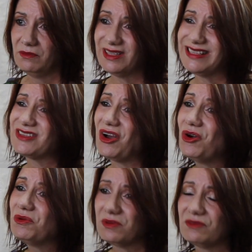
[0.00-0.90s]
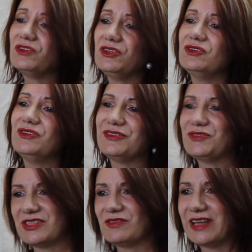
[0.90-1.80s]
but is open for new
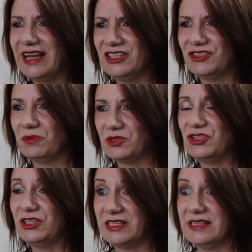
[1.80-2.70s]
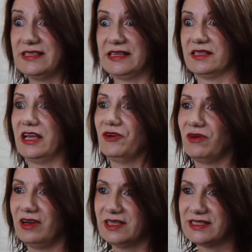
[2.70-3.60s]
diversification opportunities as they
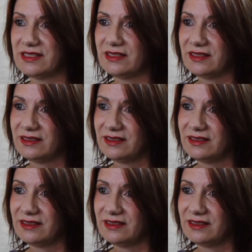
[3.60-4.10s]
arise.